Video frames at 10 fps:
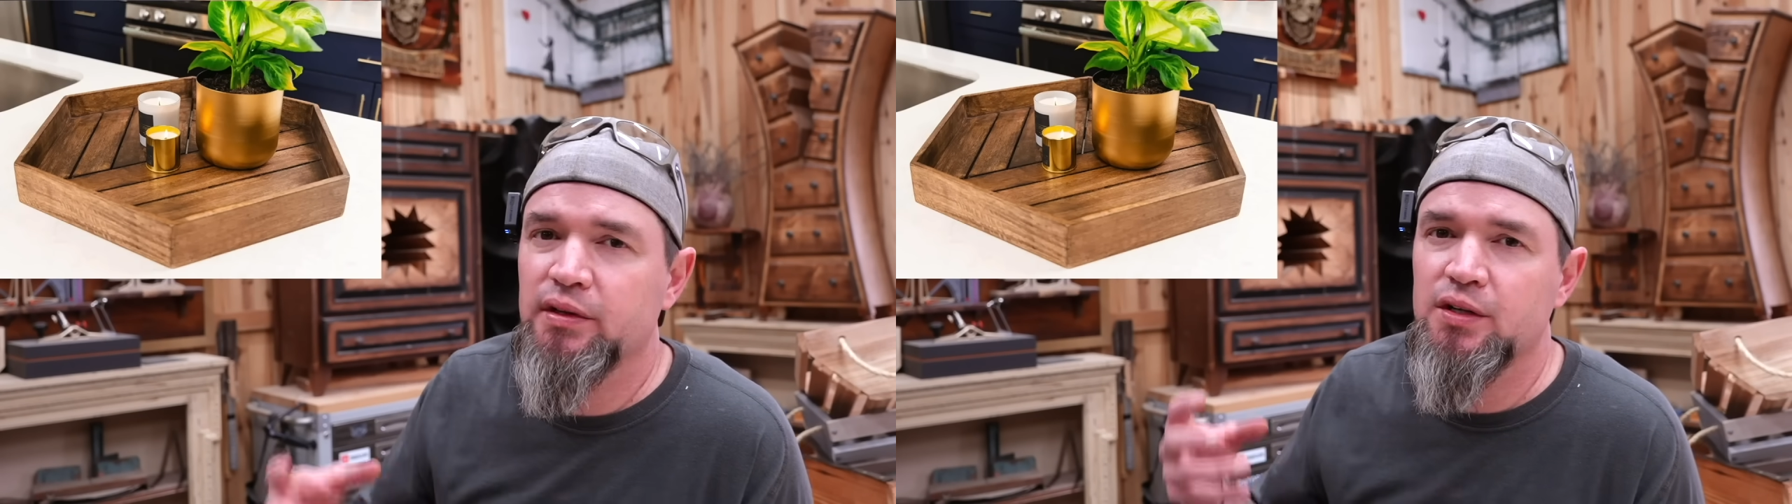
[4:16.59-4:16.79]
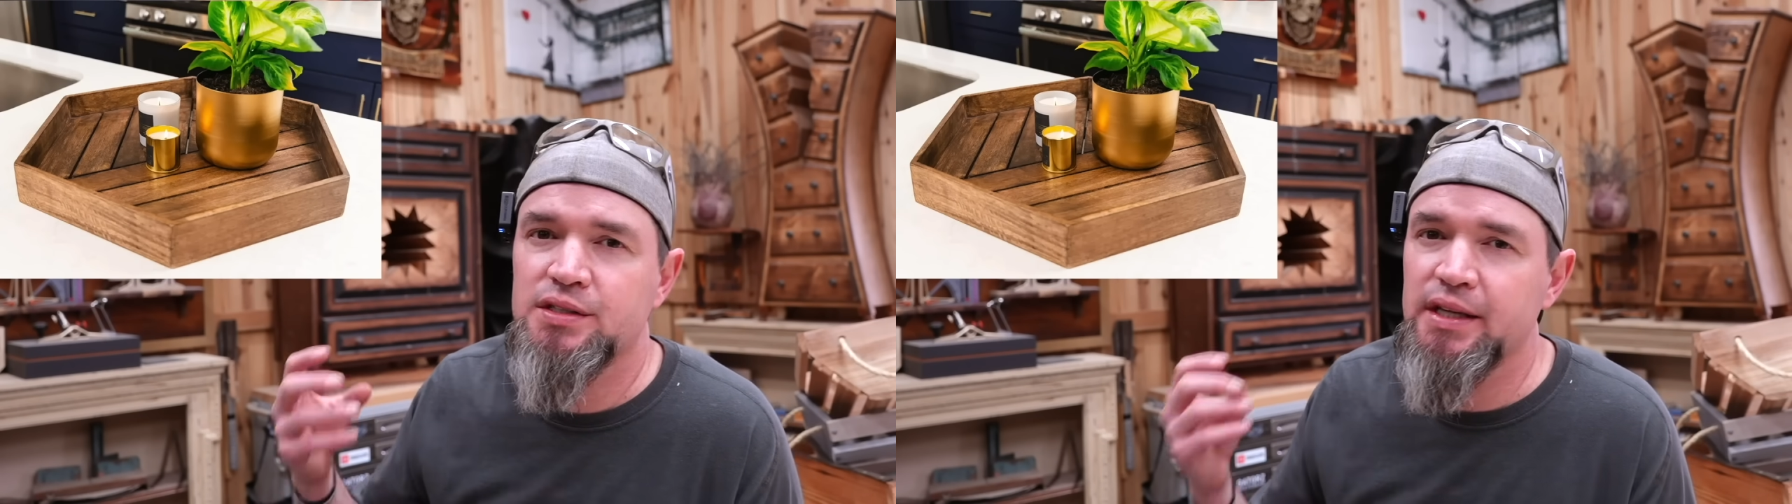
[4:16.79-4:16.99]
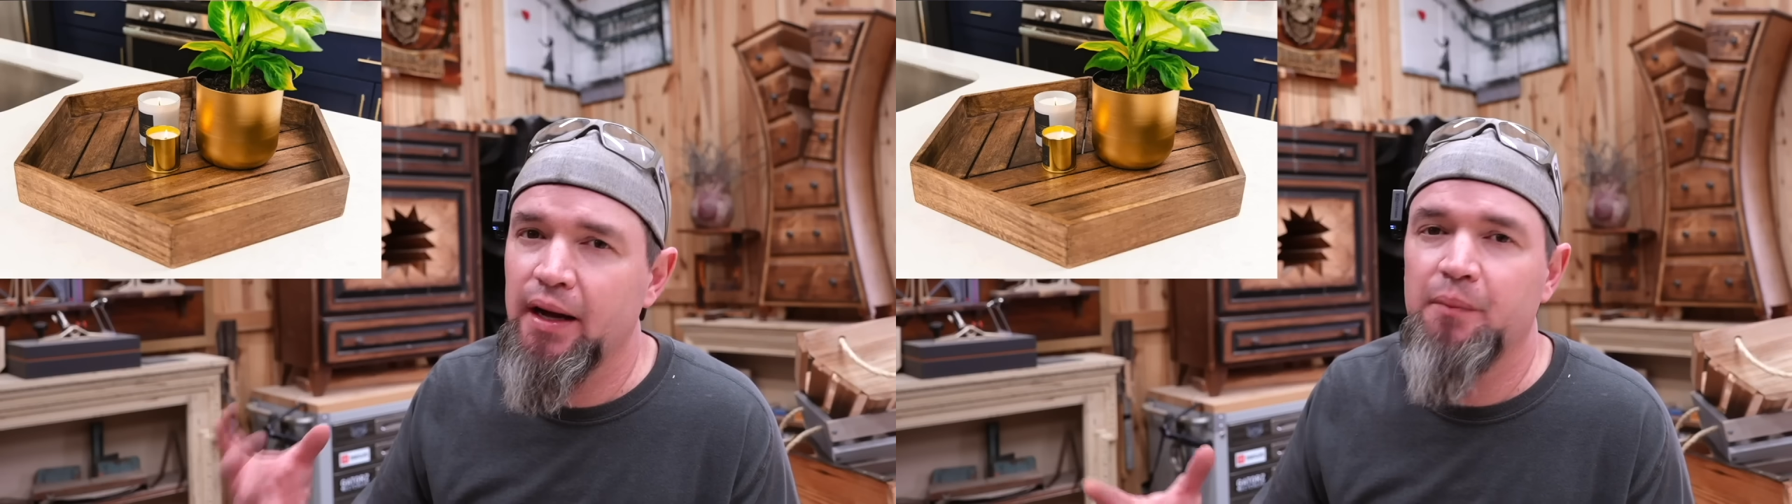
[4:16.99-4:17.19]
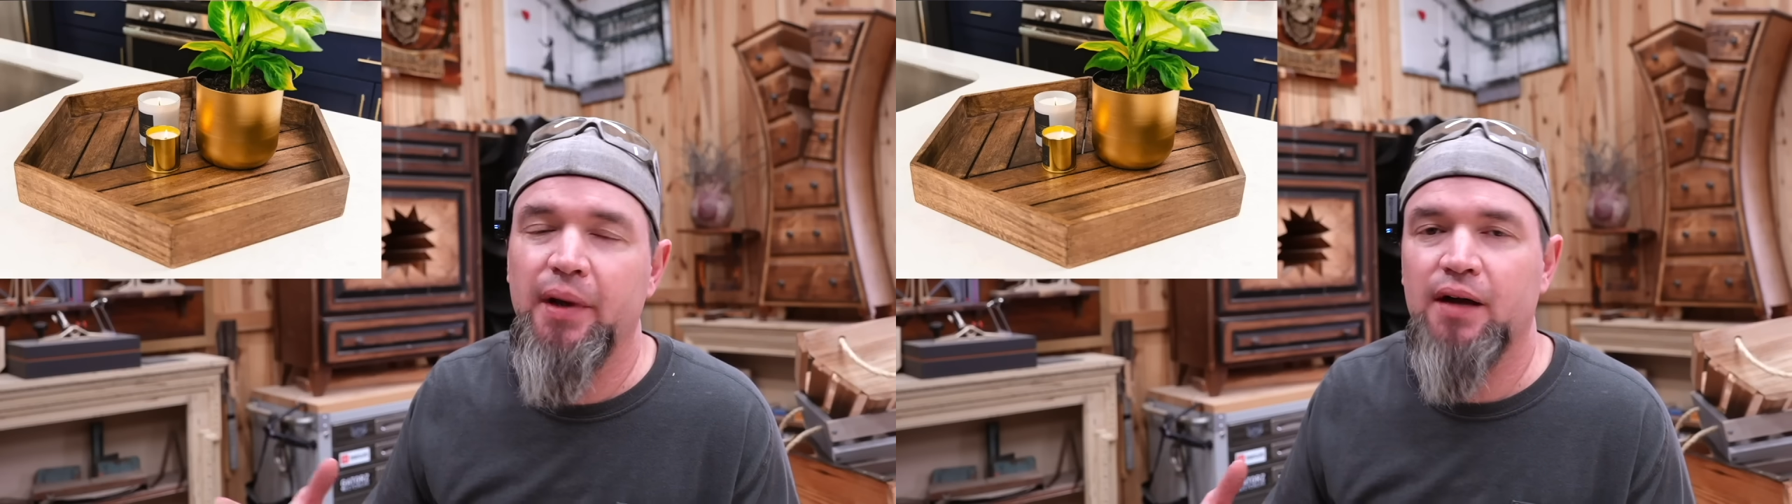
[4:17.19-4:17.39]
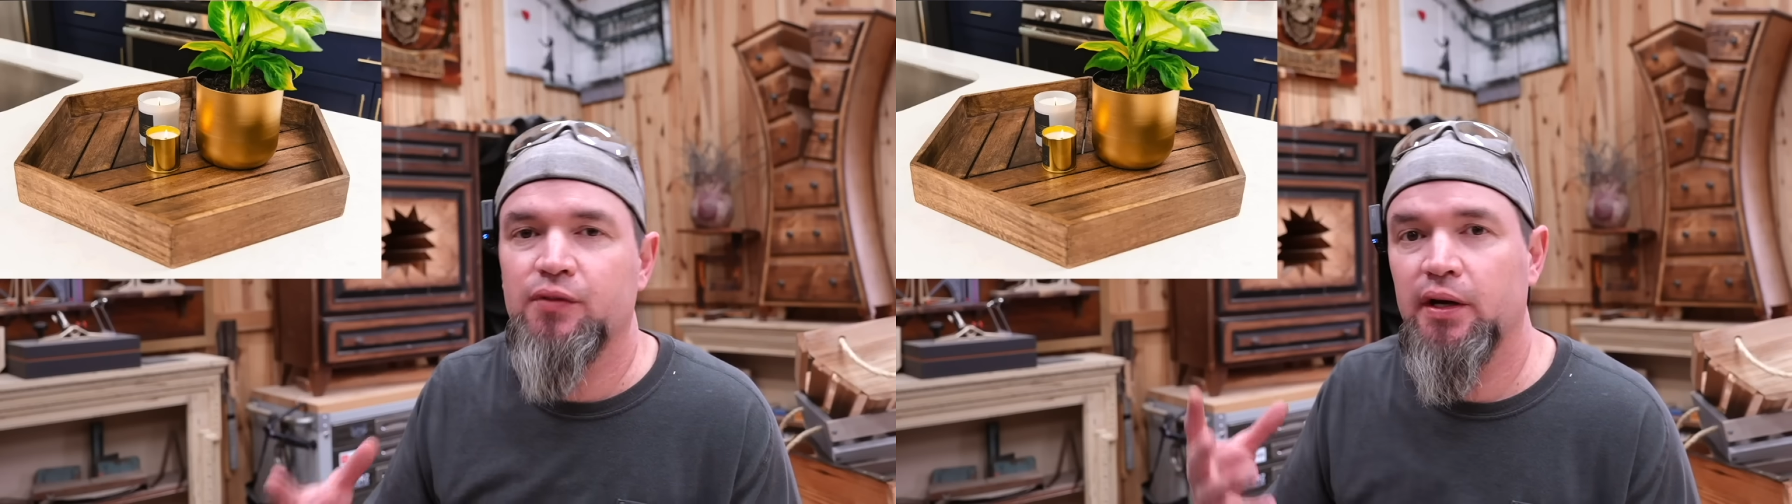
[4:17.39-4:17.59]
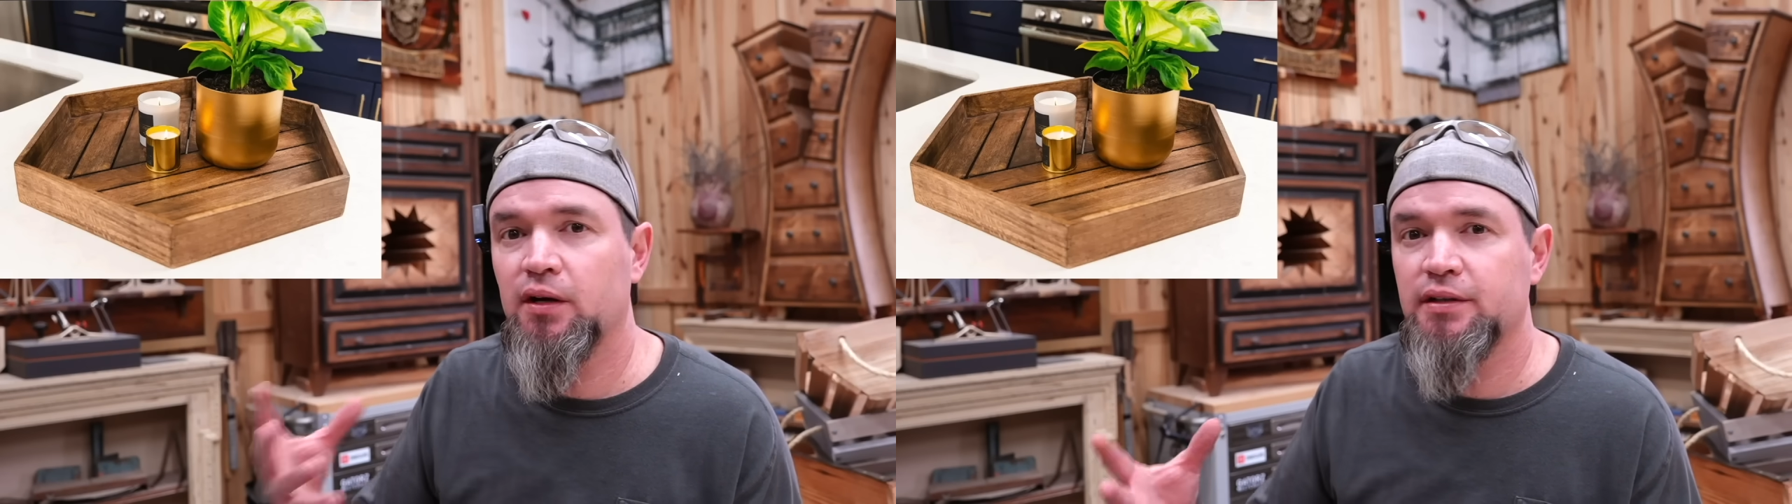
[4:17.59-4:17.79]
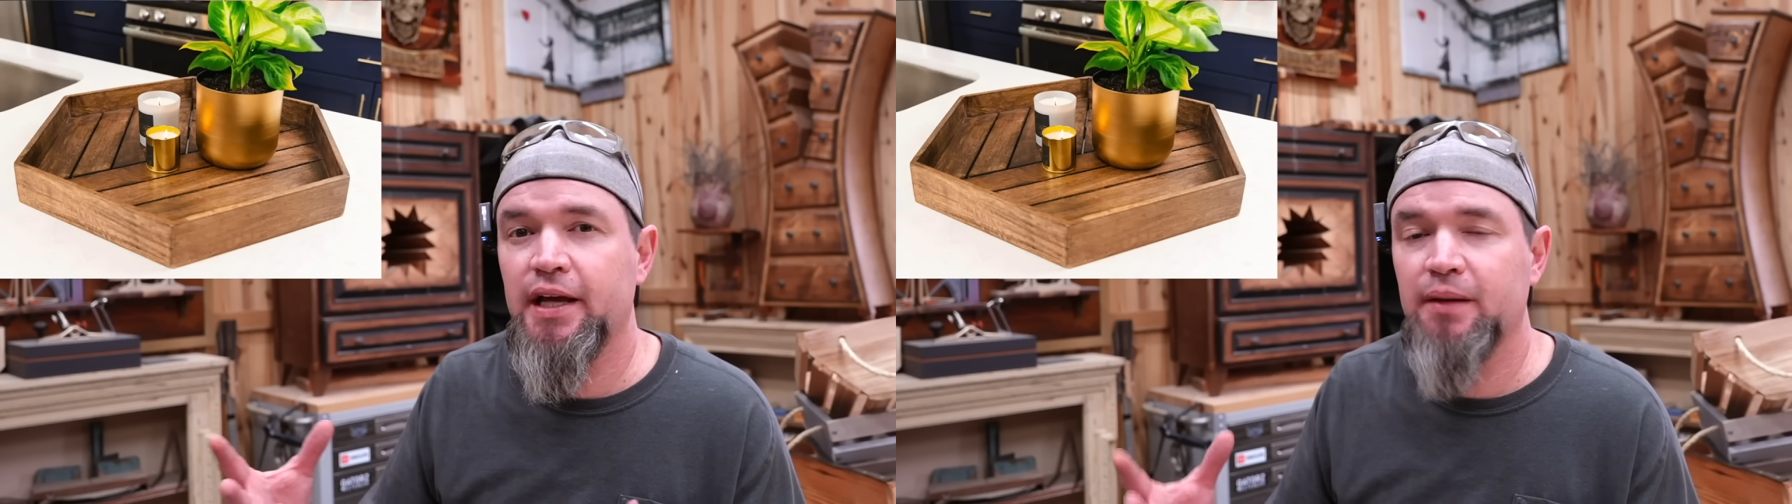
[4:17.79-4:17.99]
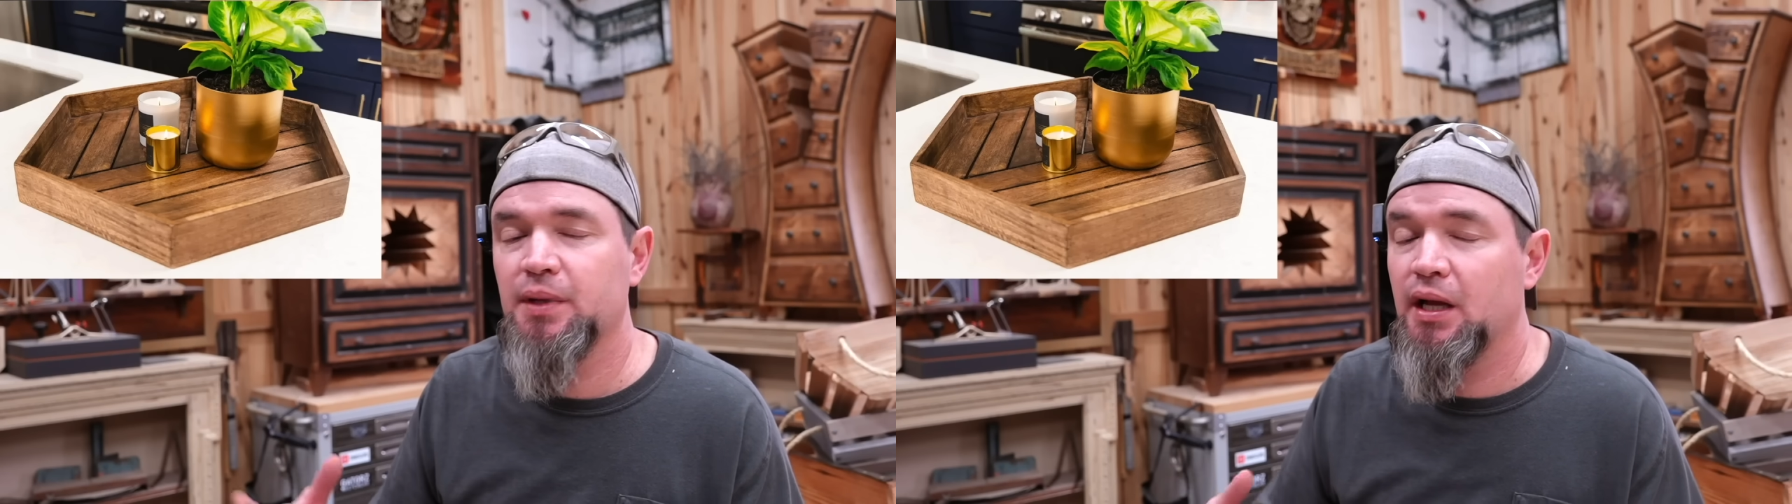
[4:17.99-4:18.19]
They'll sit out back for
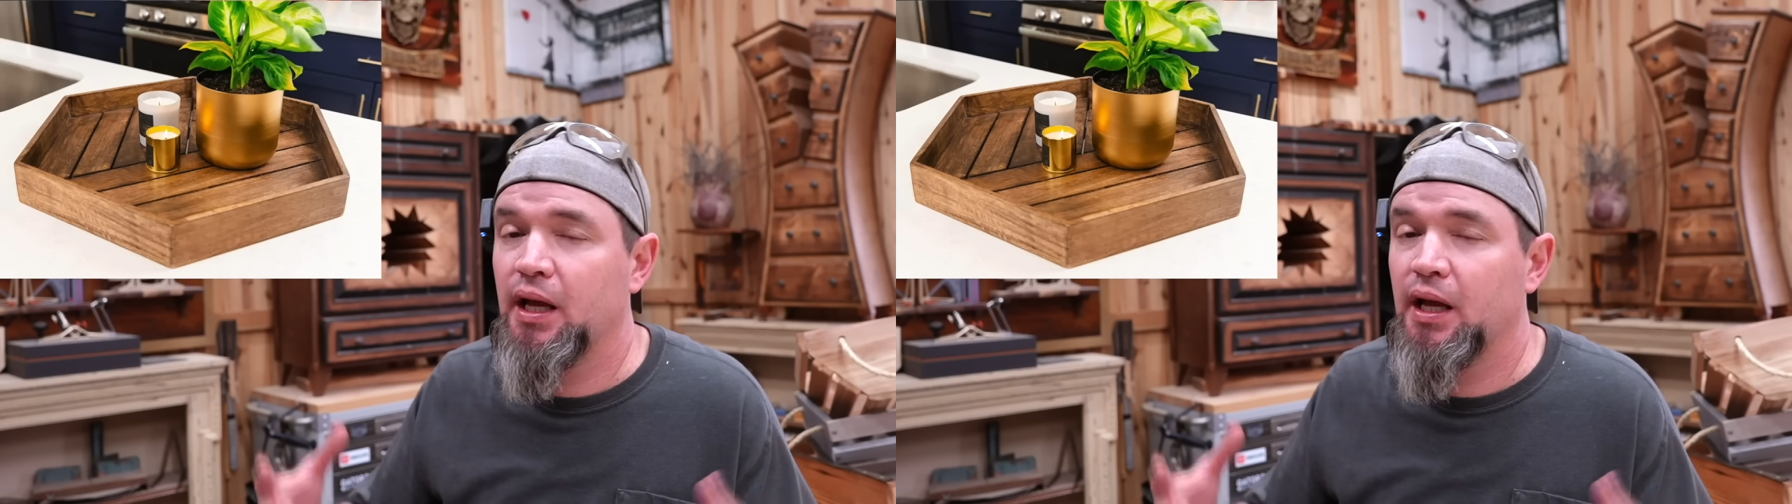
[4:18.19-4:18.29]
entertainment,